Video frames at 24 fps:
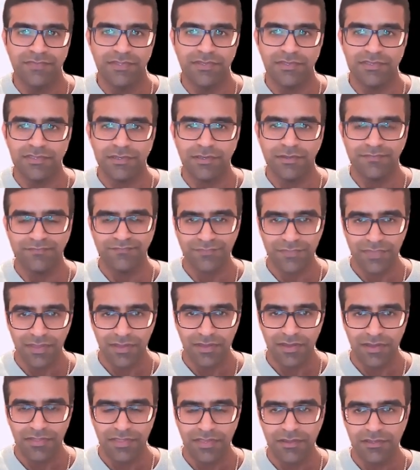So
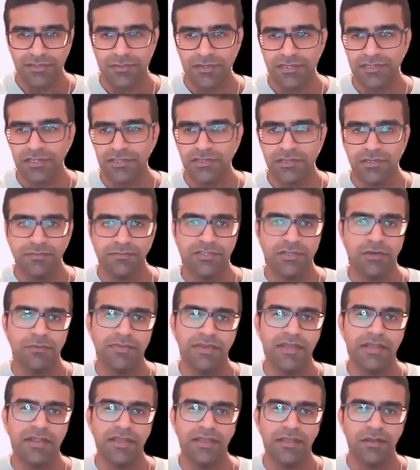I think I just want to touch on a
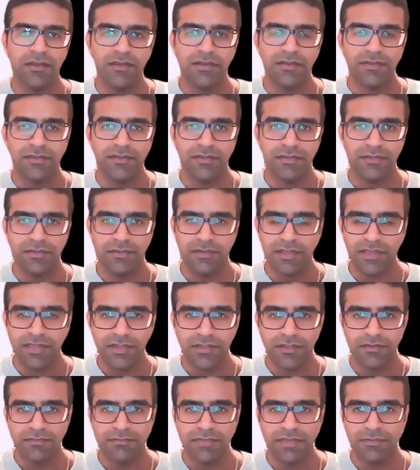topic, like
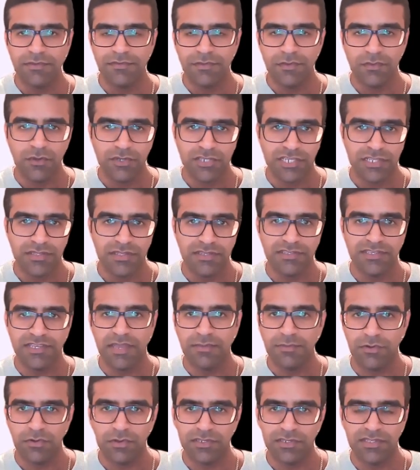likely maybe if you're watching this, you came
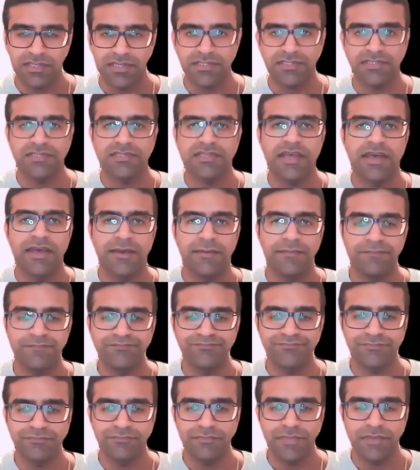across this,
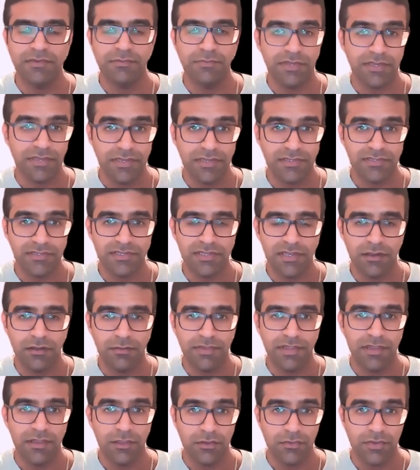maybe bookings are a
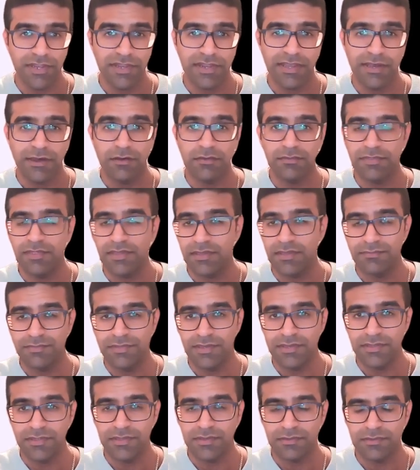bit low right now.
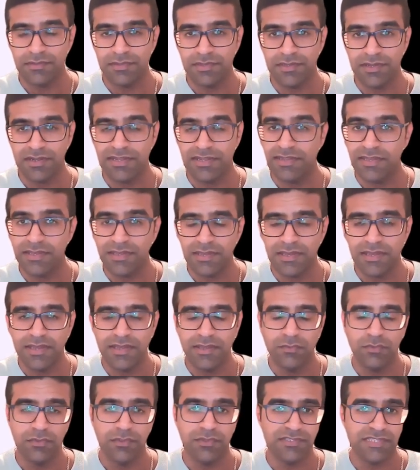The clinic
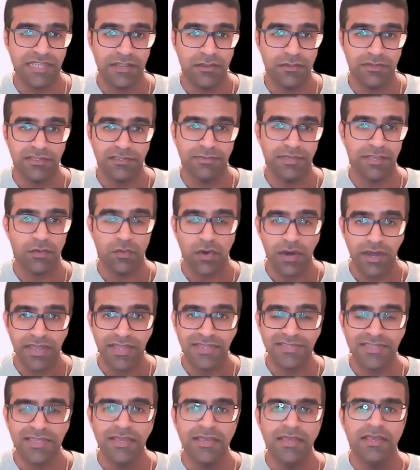or the salon is a bit
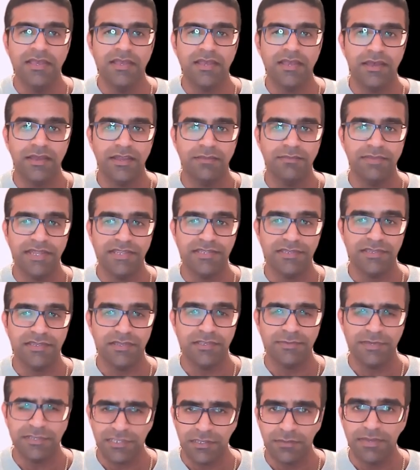quiet
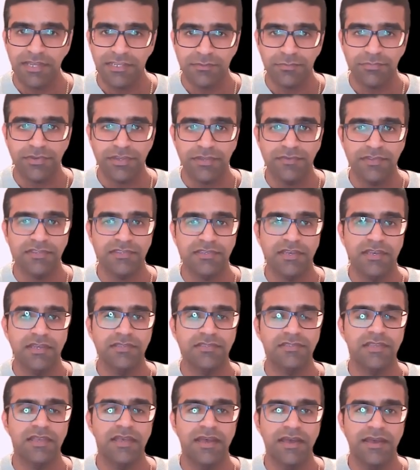especially compared to previous
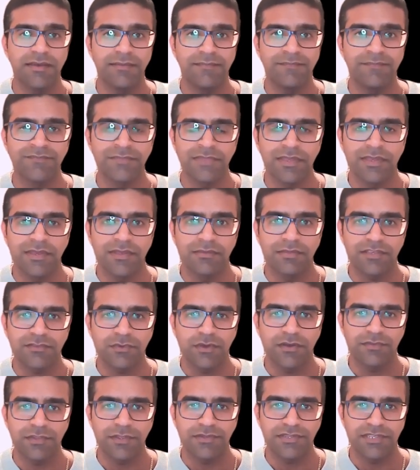years. That's
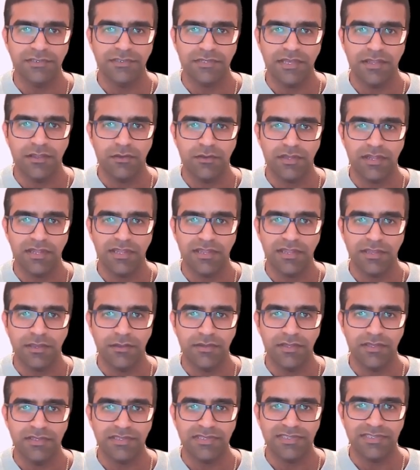what I've noticed a lot of clinic
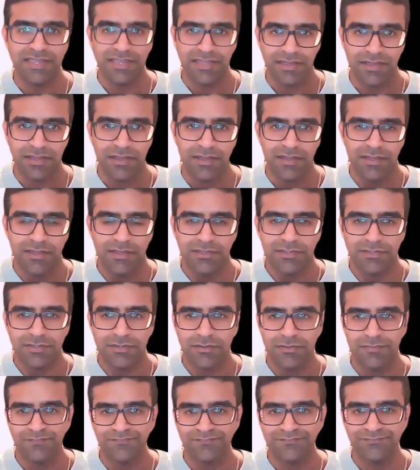owners saying.
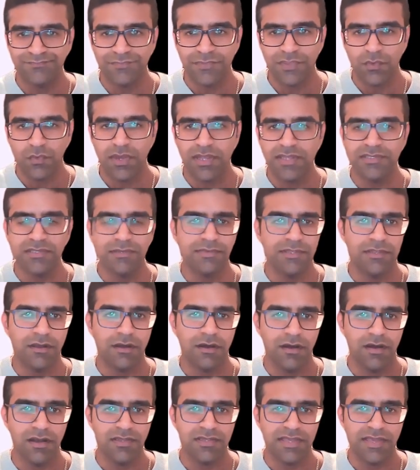So why has it been
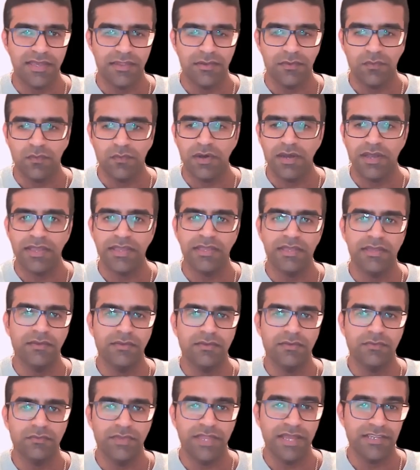hard and why
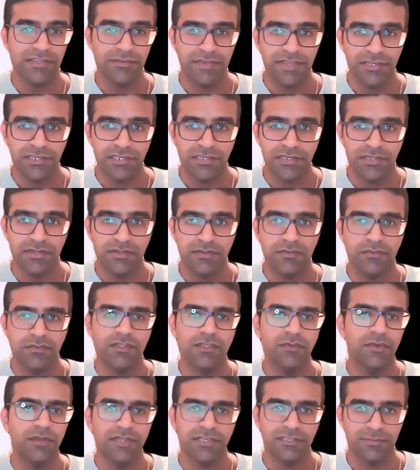reactivation,
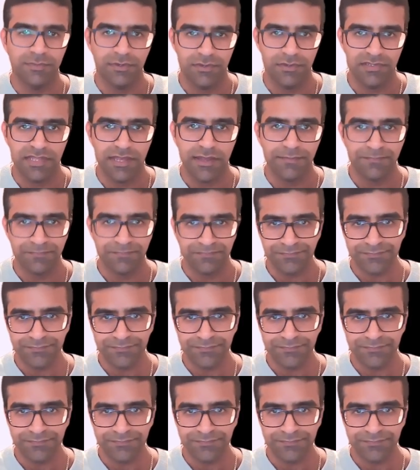you won't experience that?